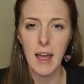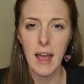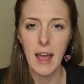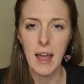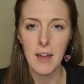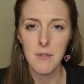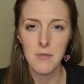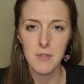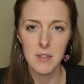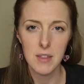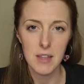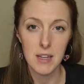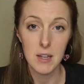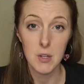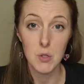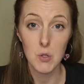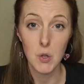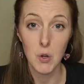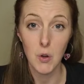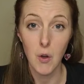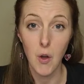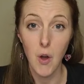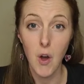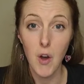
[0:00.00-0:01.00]
everything is
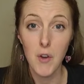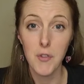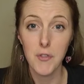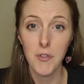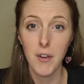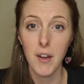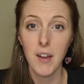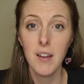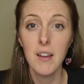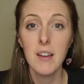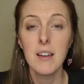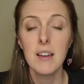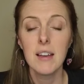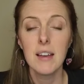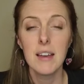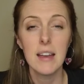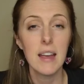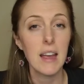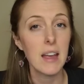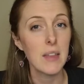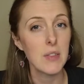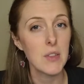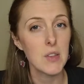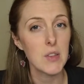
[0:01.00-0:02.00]
on offer
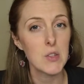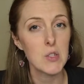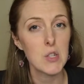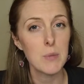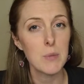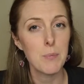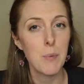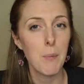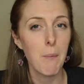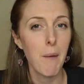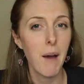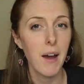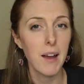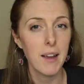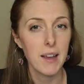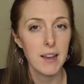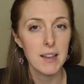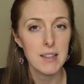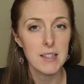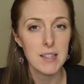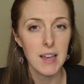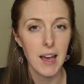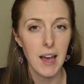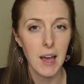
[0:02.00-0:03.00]
in the
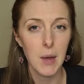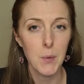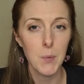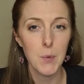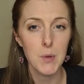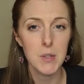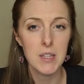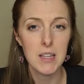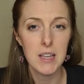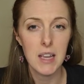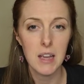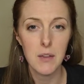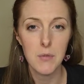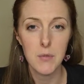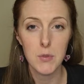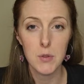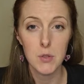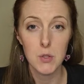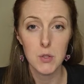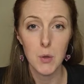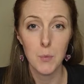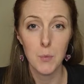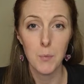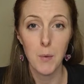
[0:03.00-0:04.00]
supermarket, I would give
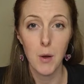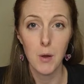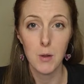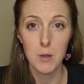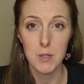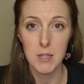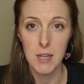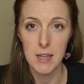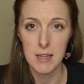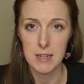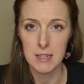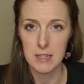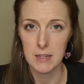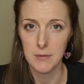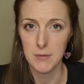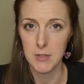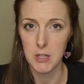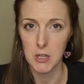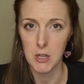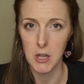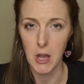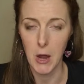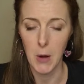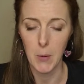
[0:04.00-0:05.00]
some alternatives
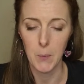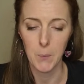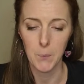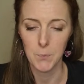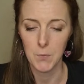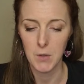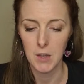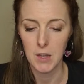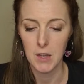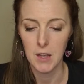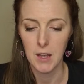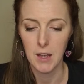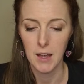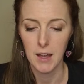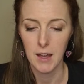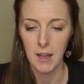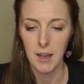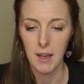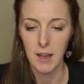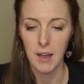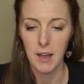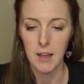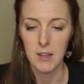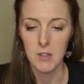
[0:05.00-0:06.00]
a go.
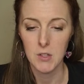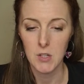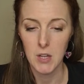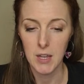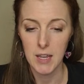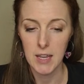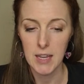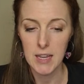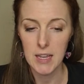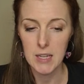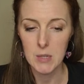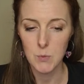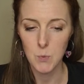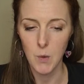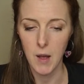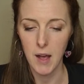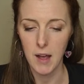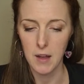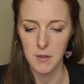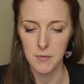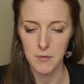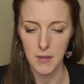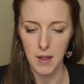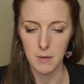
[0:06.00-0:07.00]
So here's what
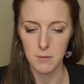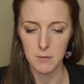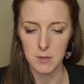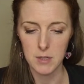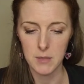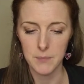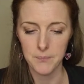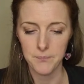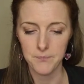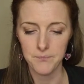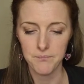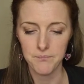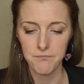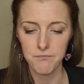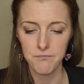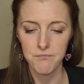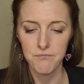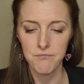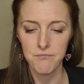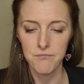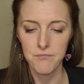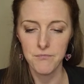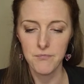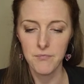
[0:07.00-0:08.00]
I found.
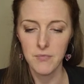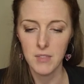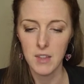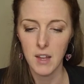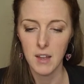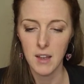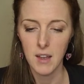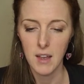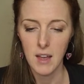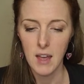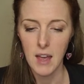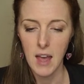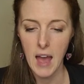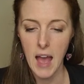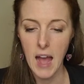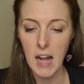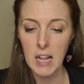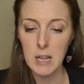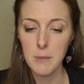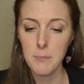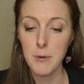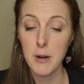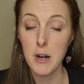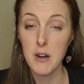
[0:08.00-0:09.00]

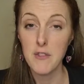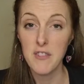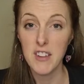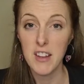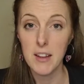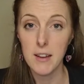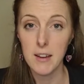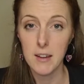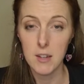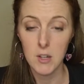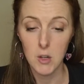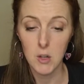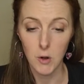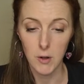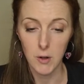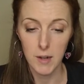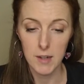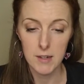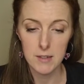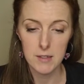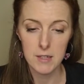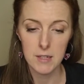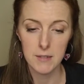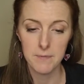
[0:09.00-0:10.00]
Alpro vegan
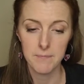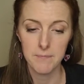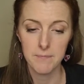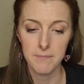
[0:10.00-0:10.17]
yogurt